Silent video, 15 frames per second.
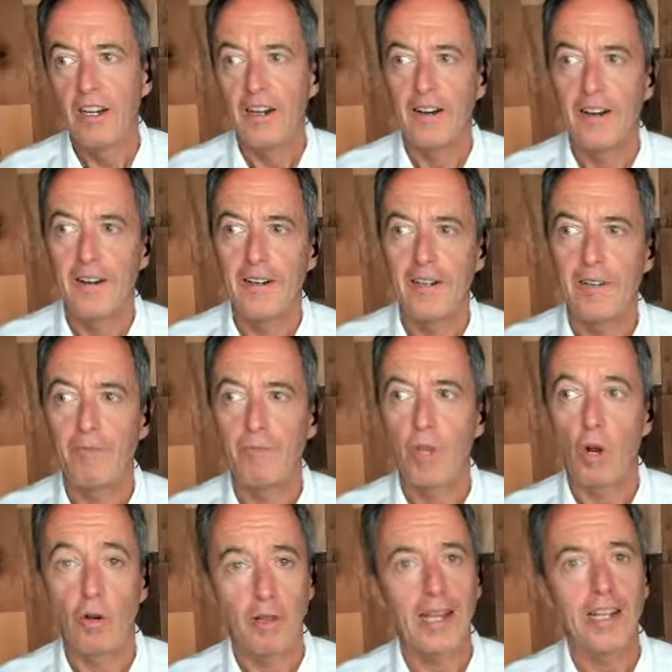
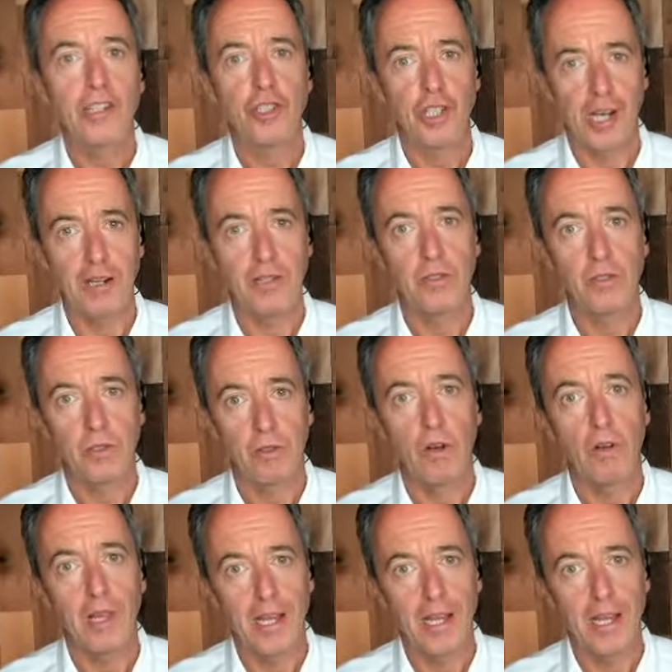our last chance